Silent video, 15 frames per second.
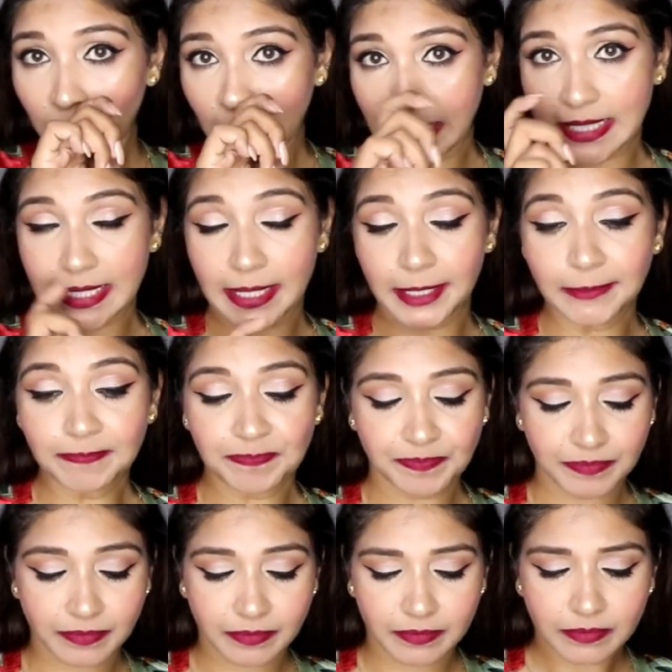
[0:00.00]
right here,
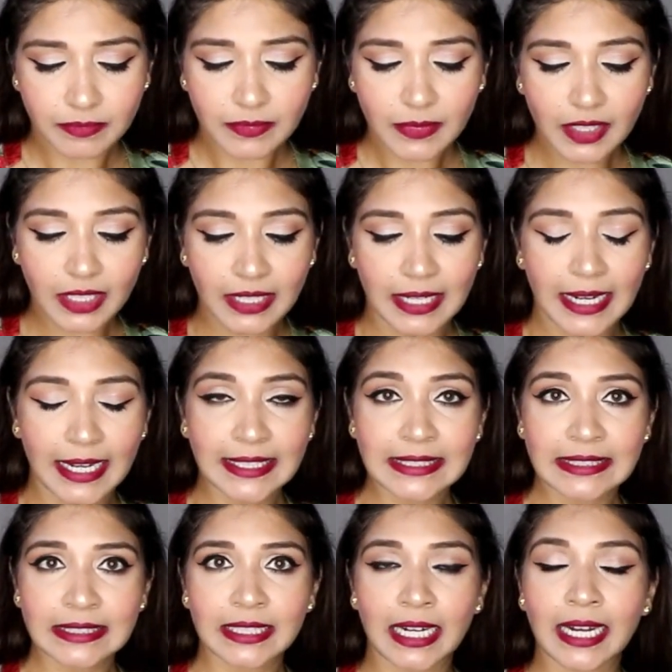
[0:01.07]

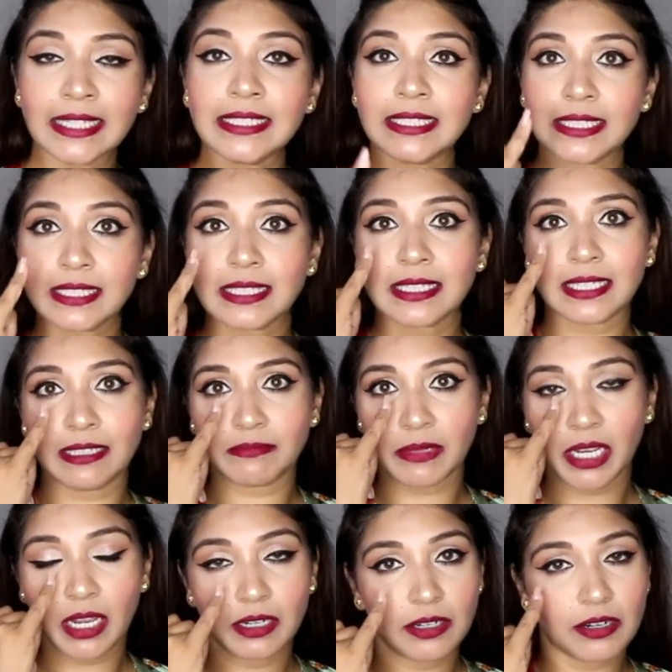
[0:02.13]
and I did set
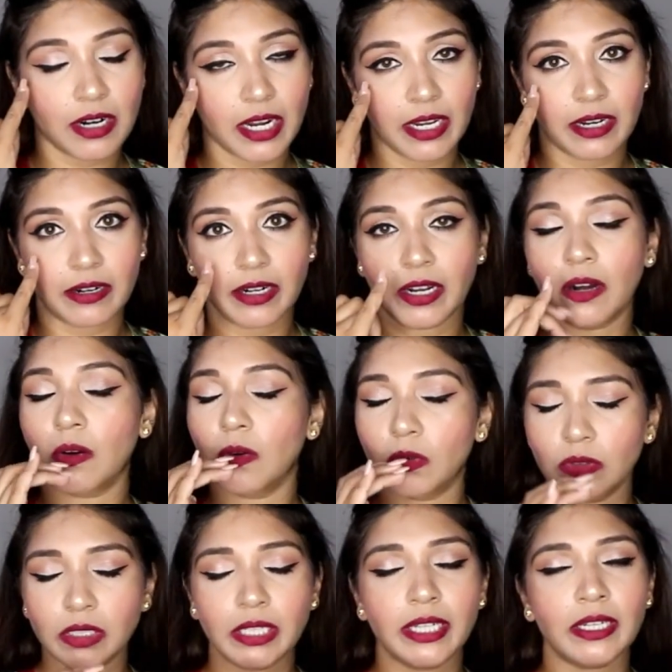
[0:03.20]
my under eye area,
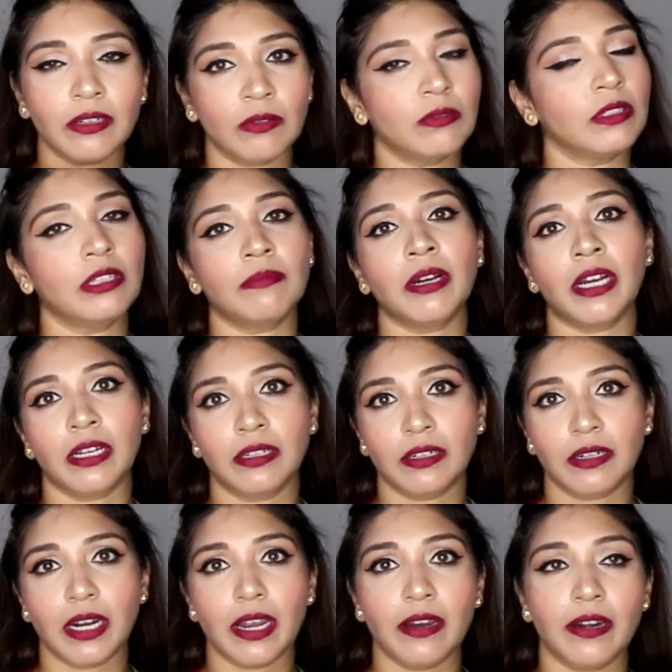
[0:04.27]
only and only my
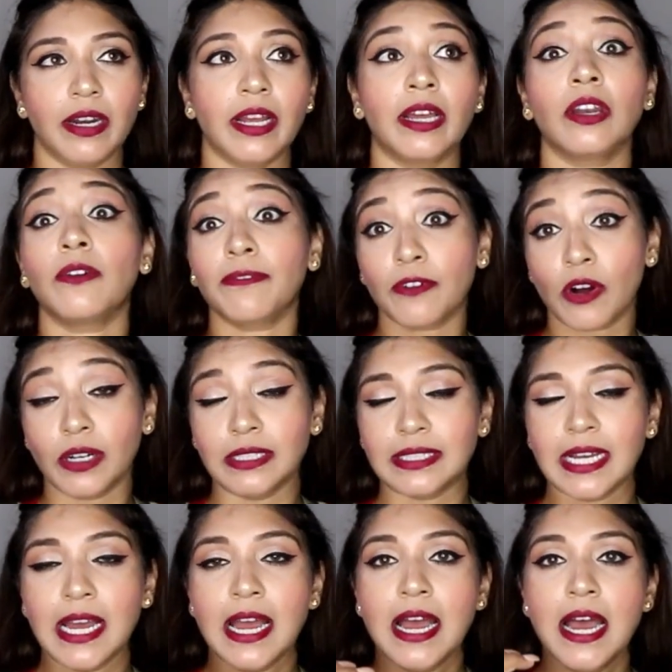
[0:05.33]
under eye area, and of course
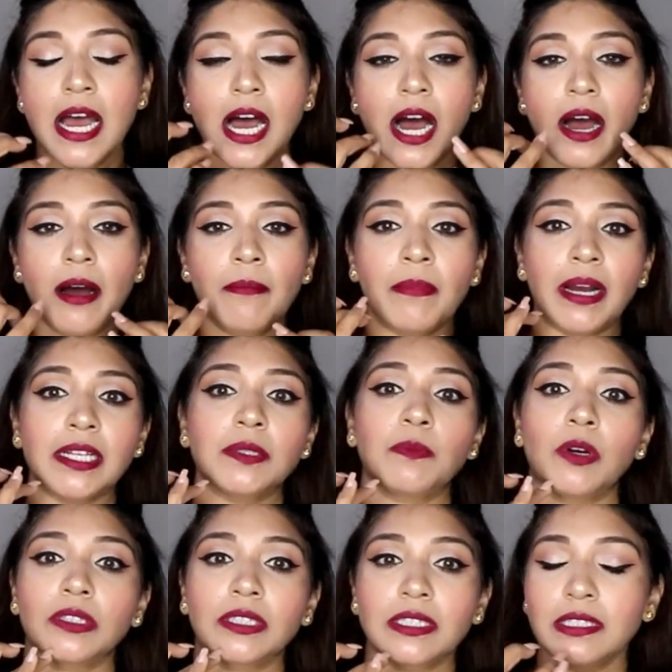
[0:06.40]
I
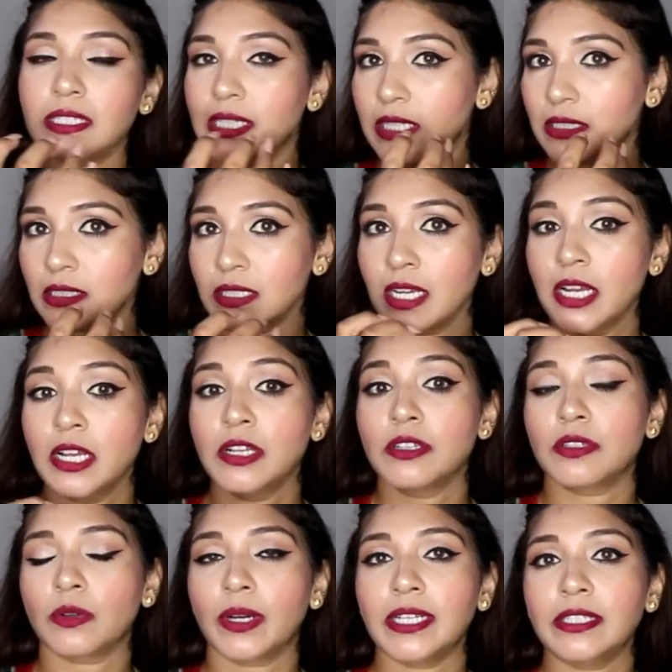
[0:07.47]
spot concealed,
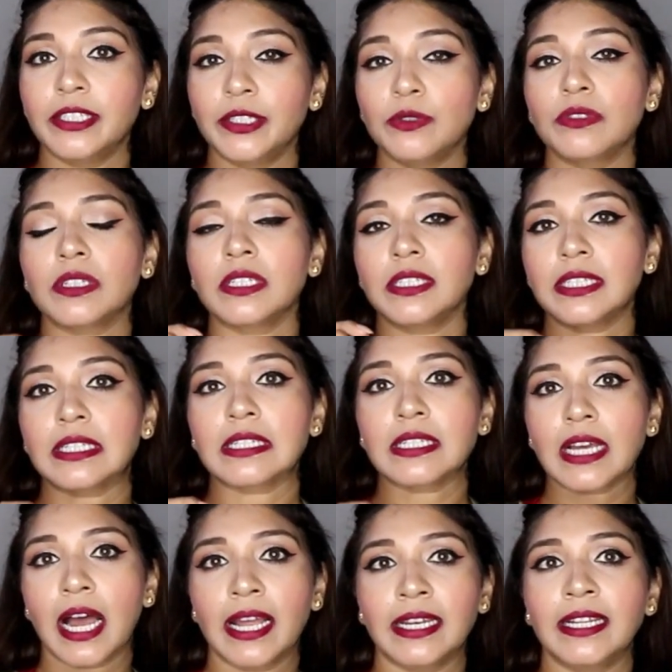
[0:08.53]
so I'll use a little
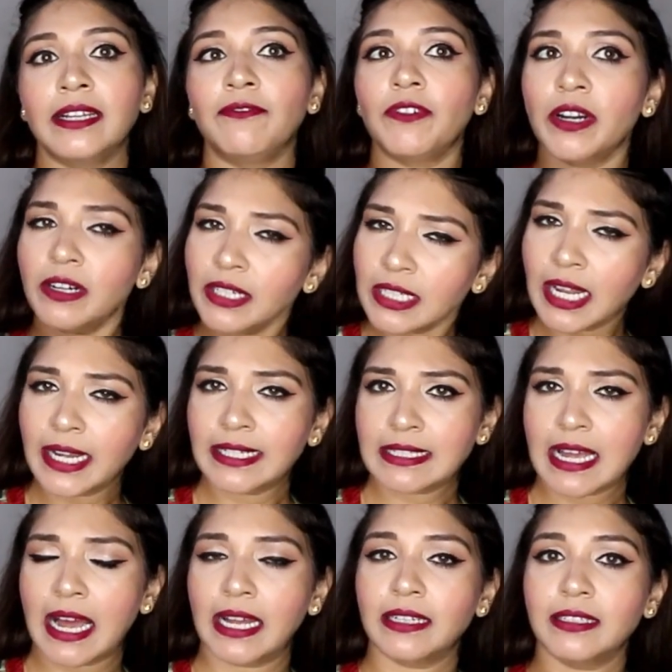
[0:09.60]
tiny, very light
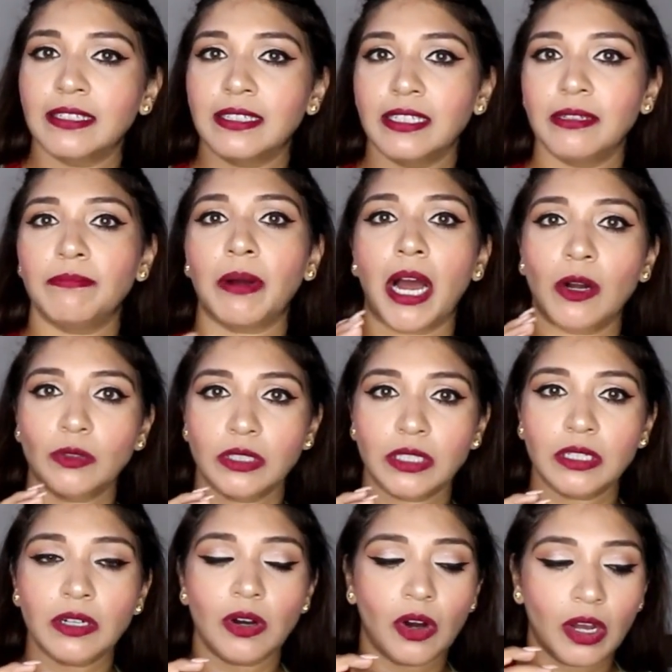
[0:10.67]
handedly
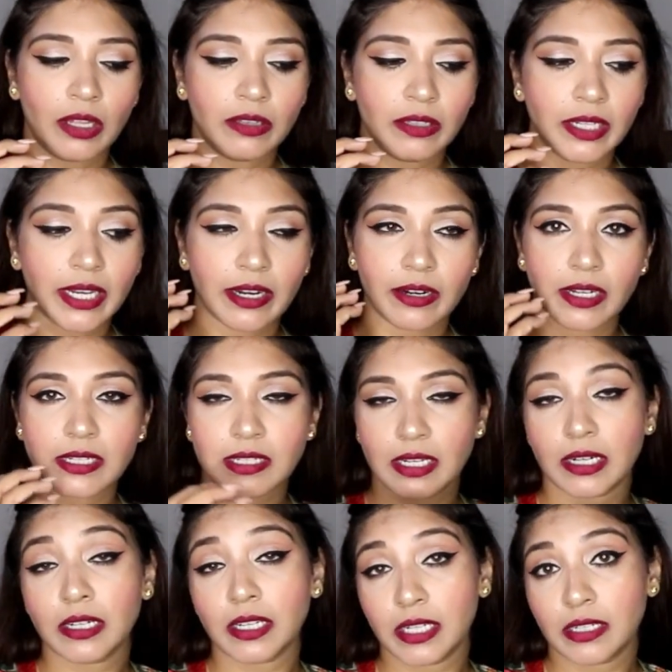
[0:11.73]
powder on the areas
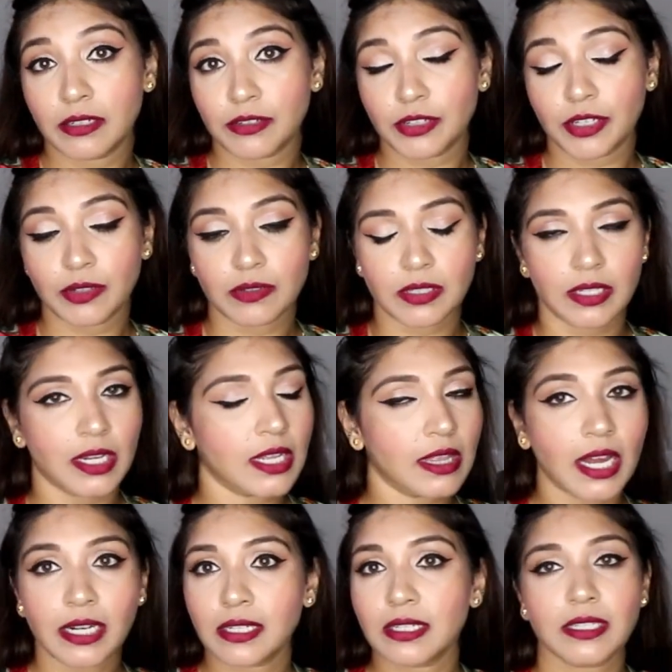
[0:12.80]
that I needed to use it, and
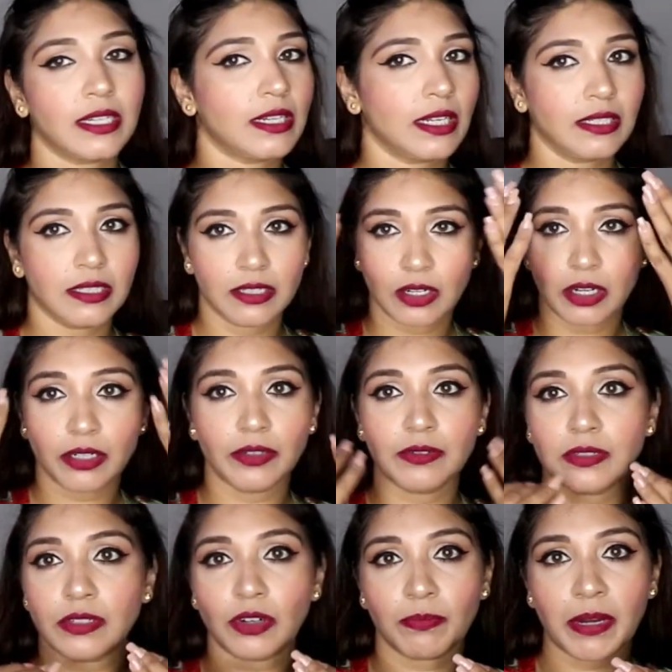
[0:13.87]
that is it. I did not
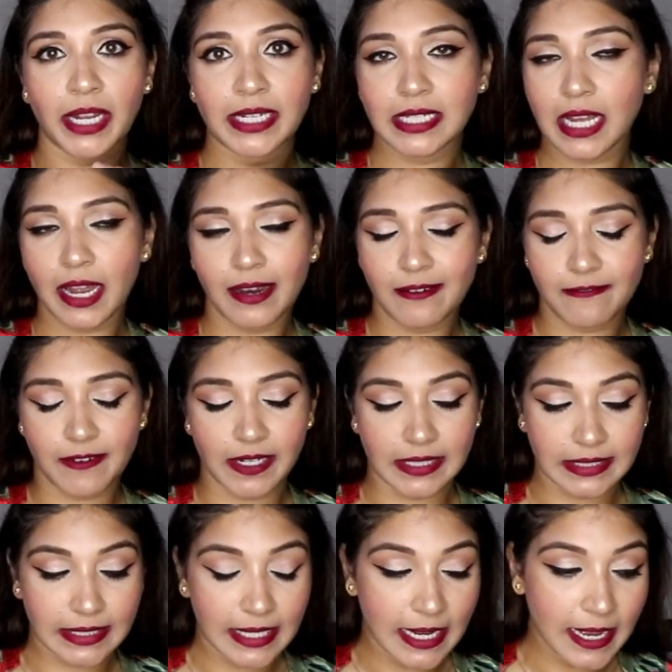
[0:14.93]
use it on my entire
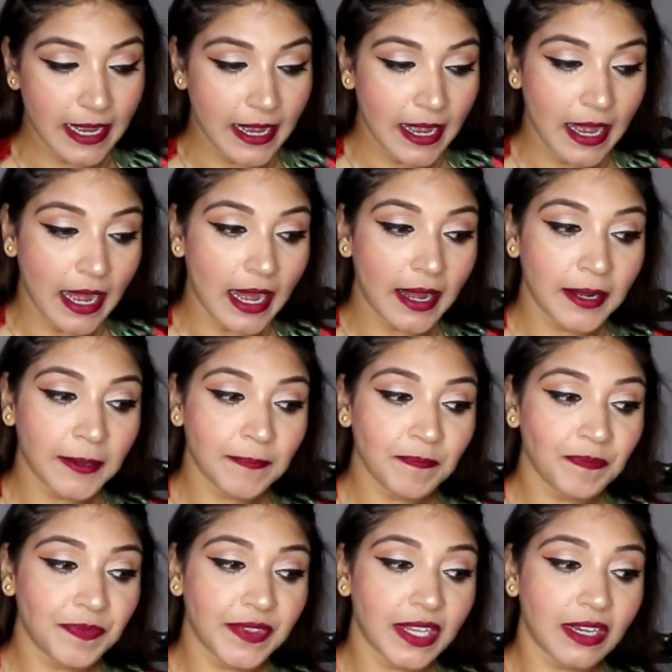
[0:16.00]
face.
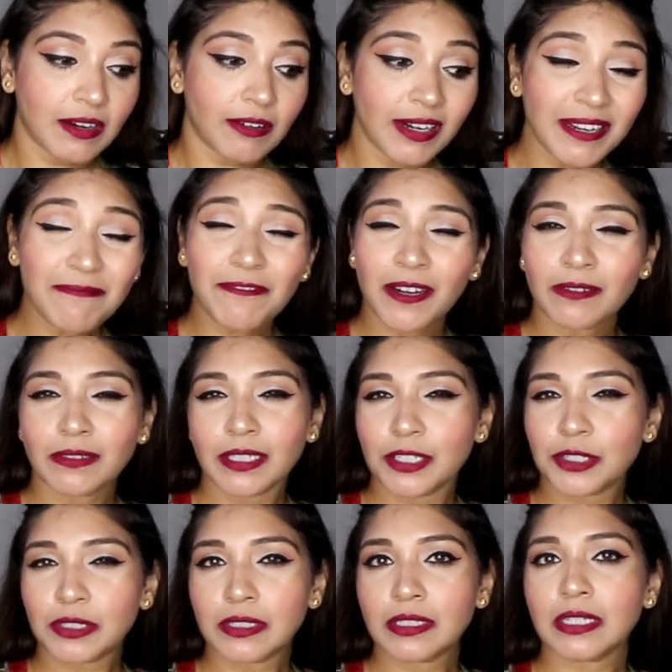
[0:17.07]
Cream
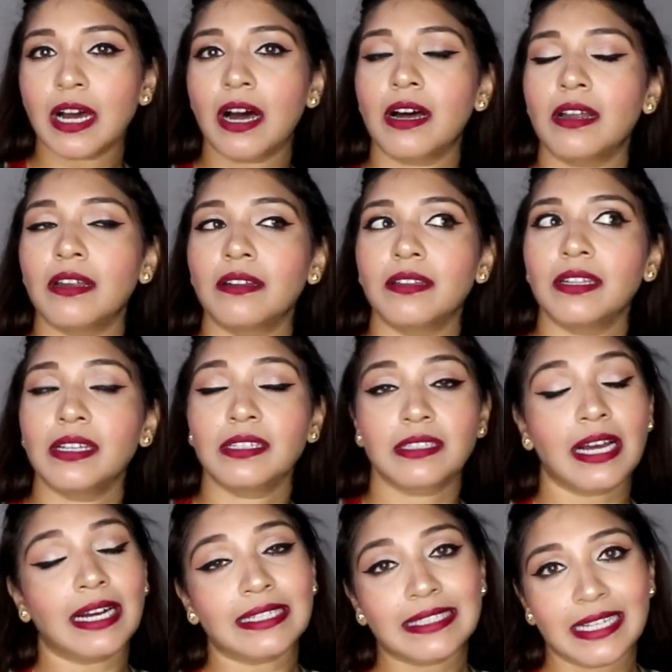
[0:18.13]
foundations are the
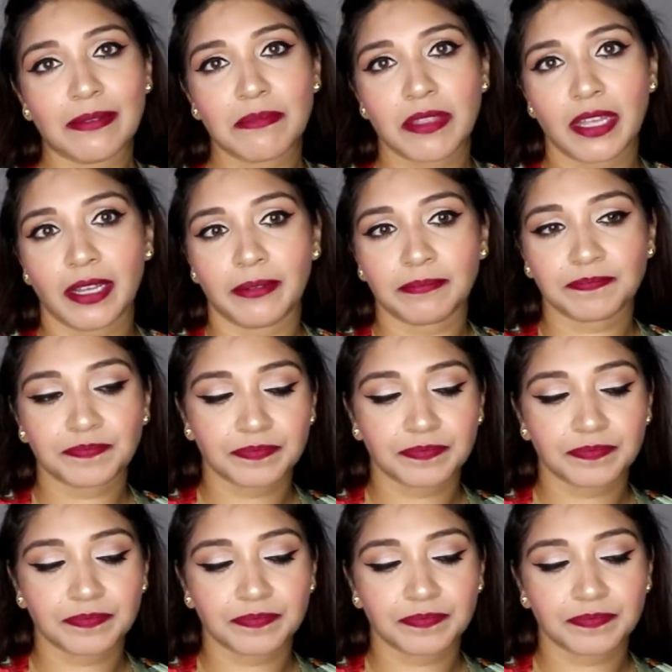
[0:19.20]
exact same thing.